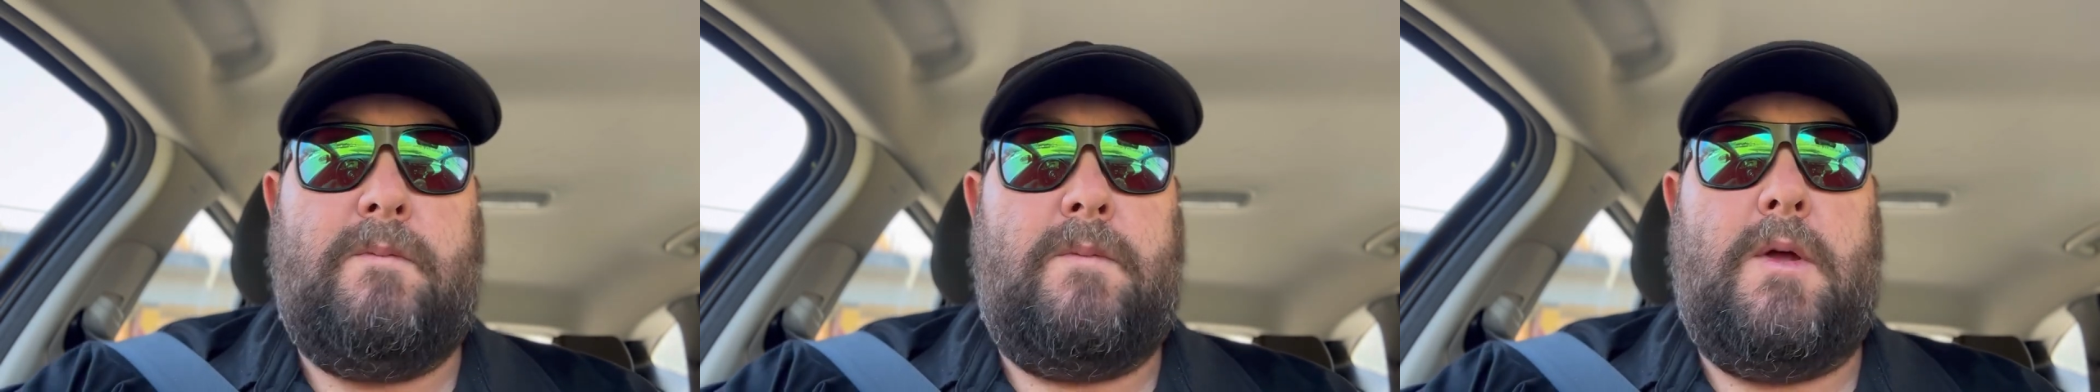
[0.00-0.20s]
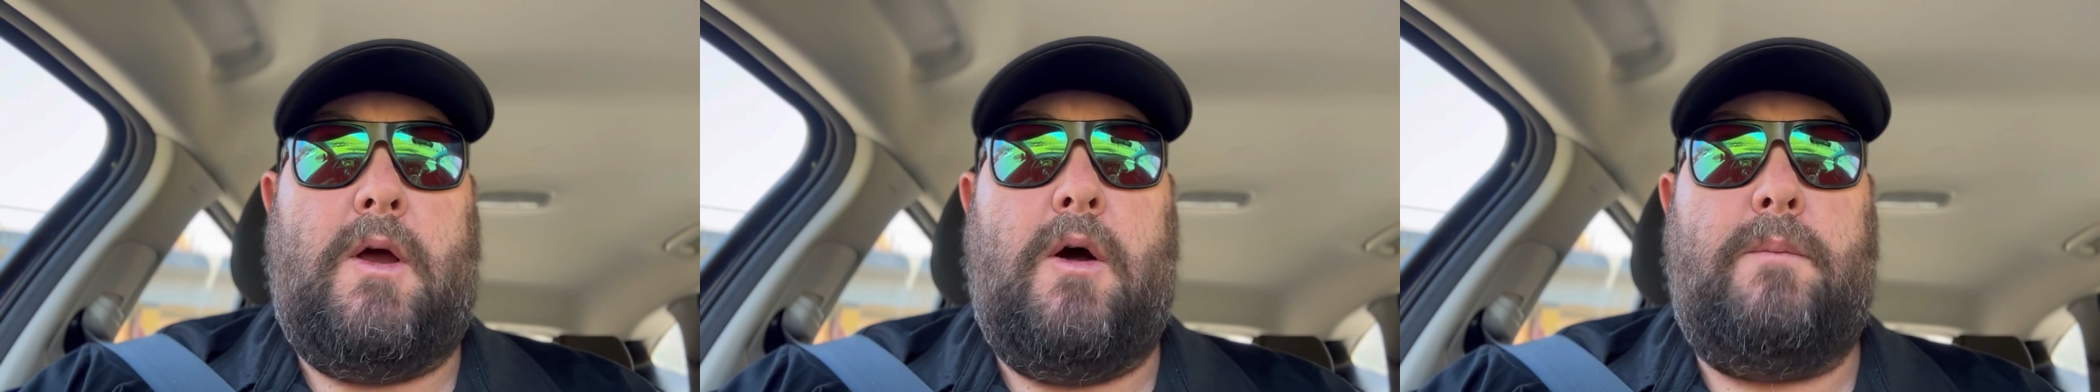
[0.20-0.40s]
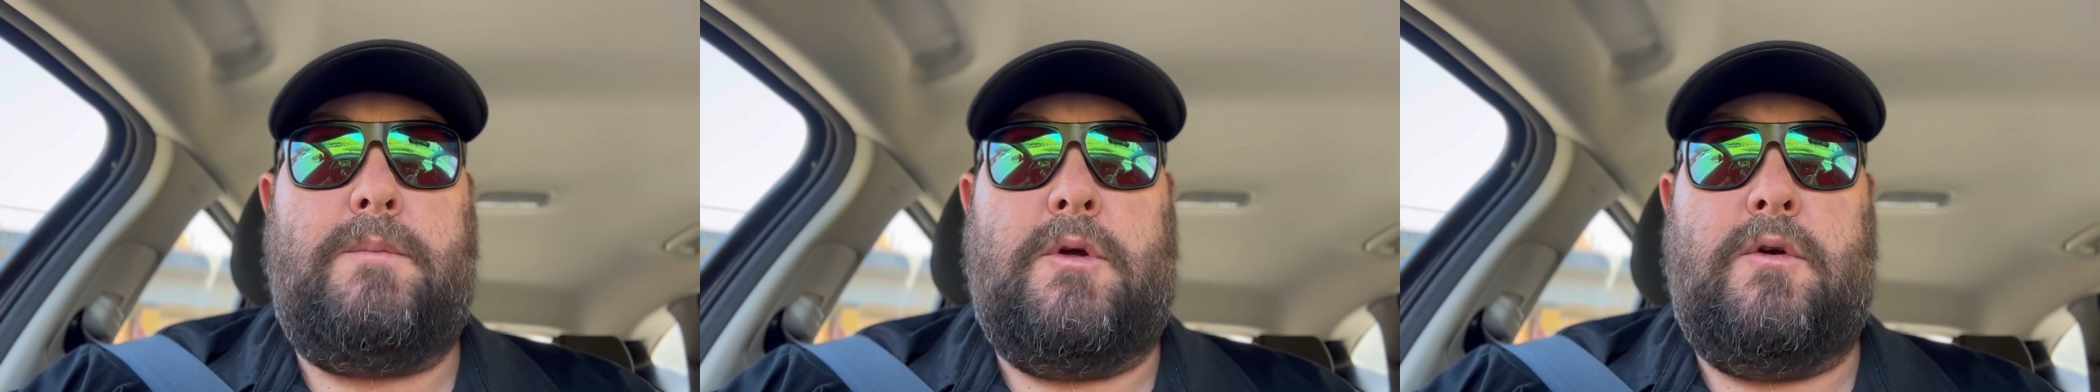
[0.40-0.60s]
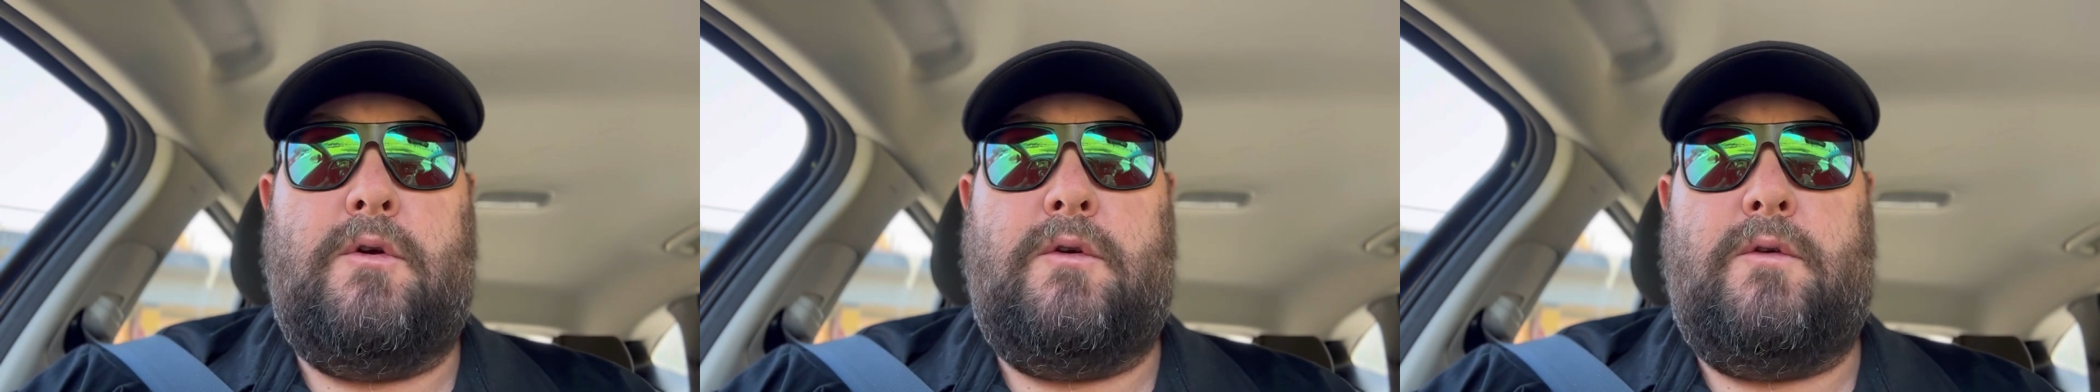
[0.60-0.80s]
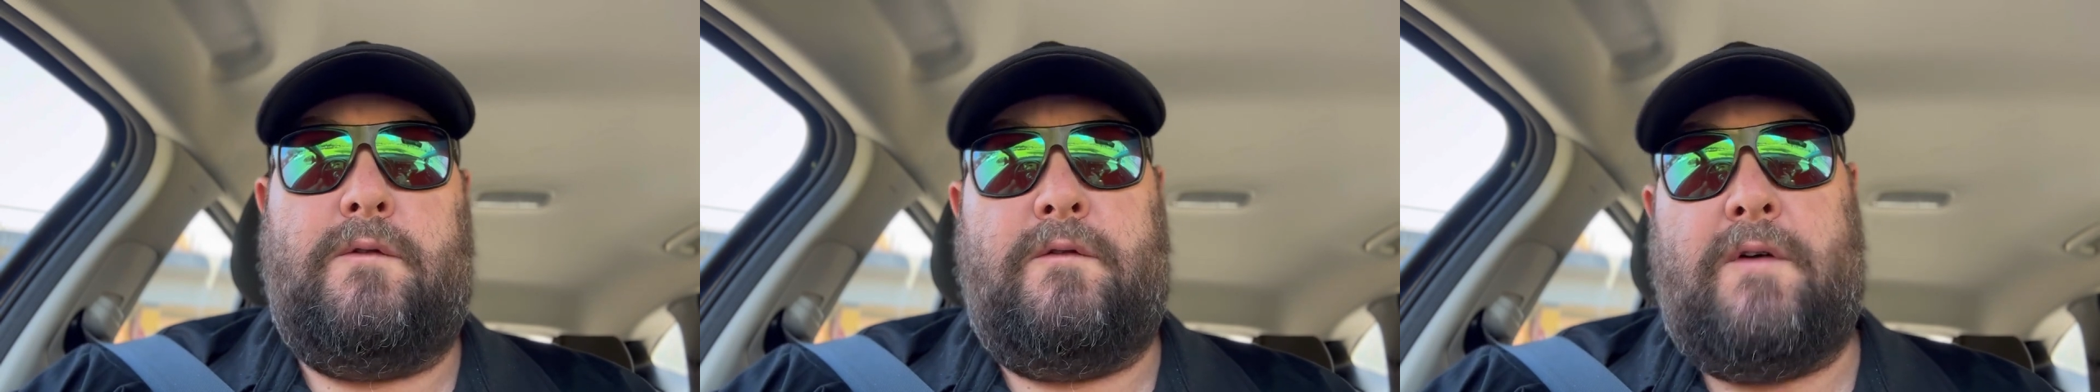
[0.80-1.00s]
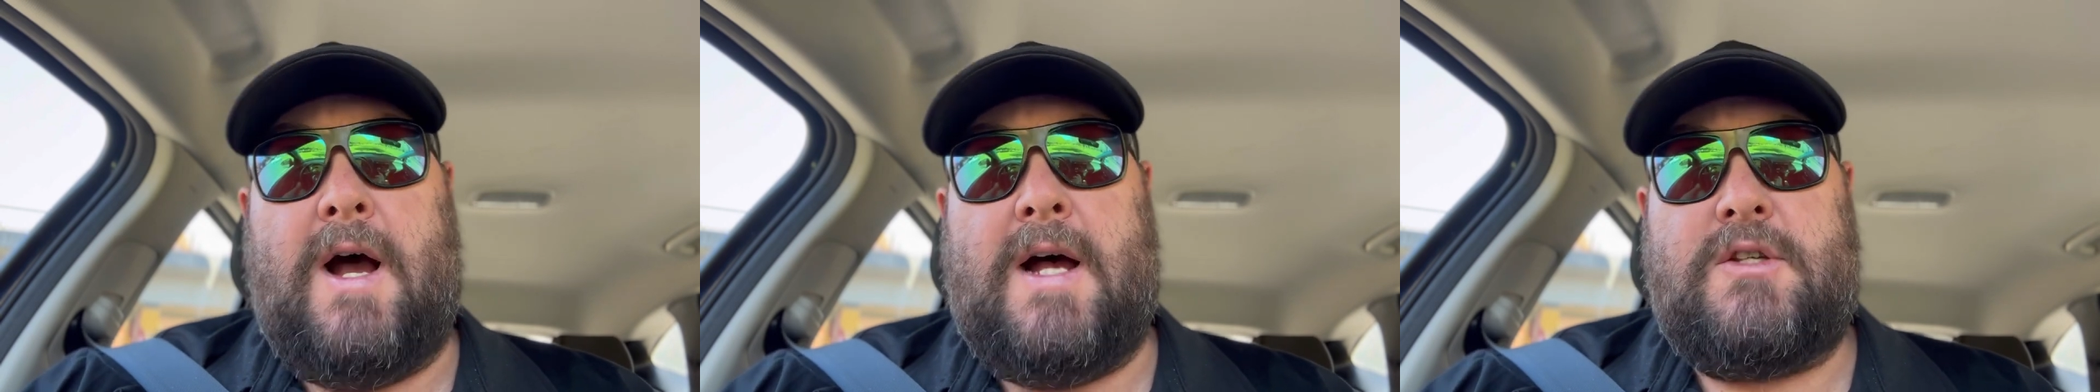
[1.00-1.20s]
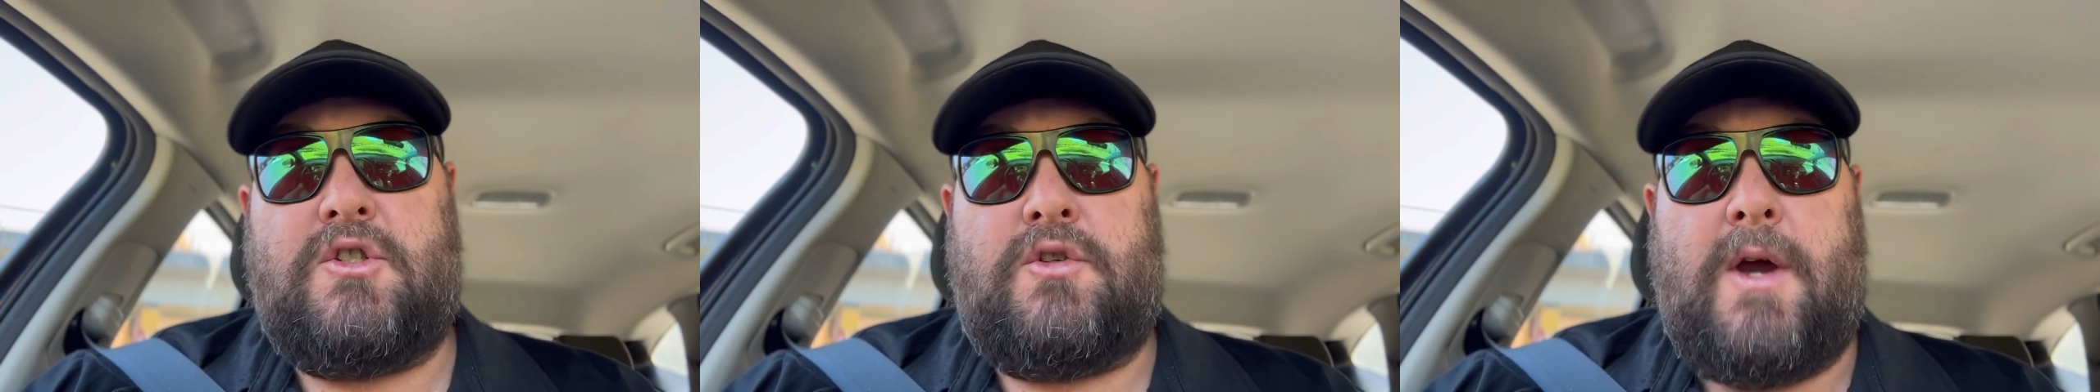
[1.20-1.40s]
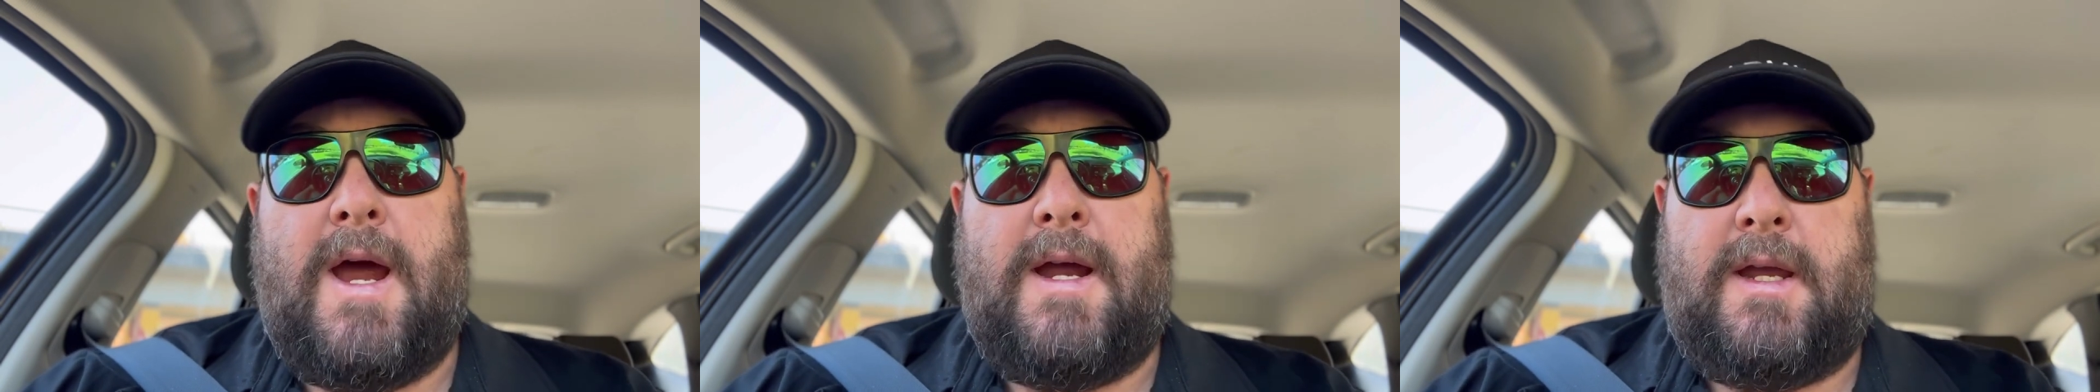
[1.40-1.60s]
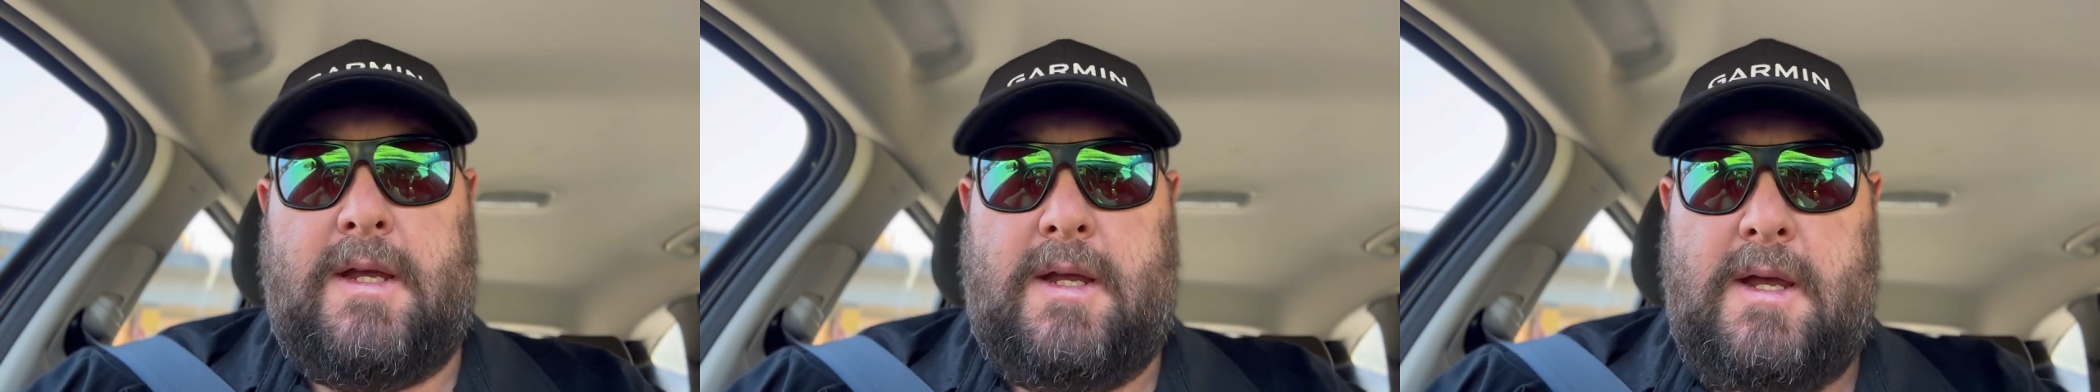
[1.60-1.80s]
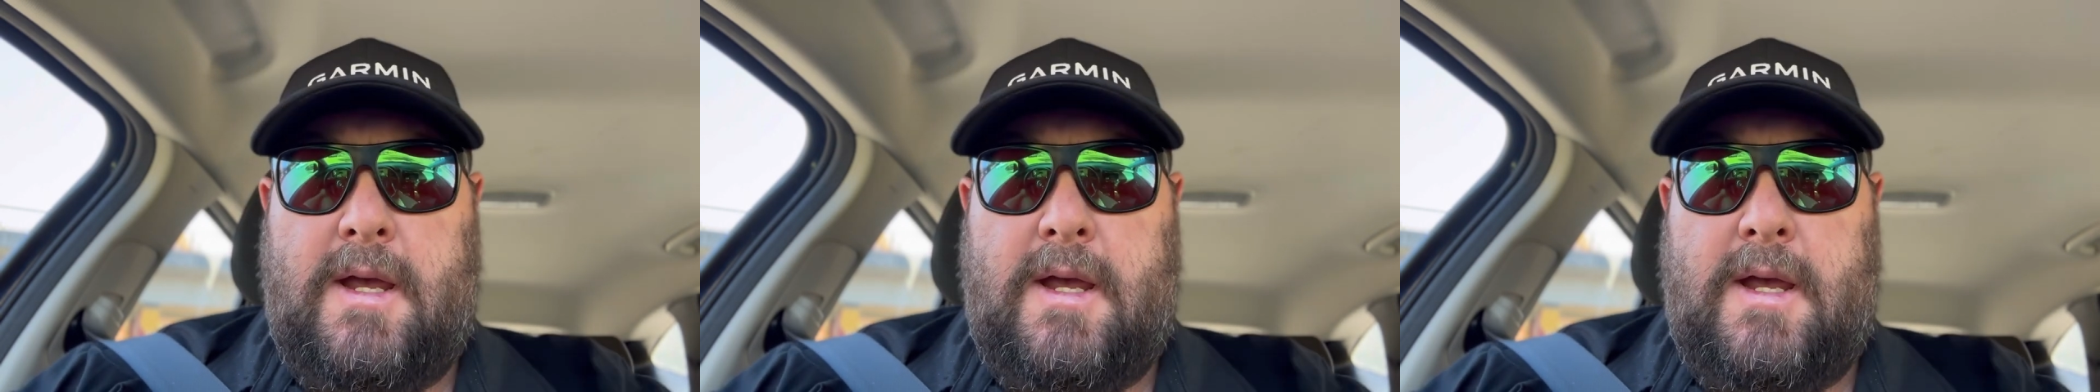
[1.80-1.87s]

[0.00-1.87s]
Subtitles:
help you fast track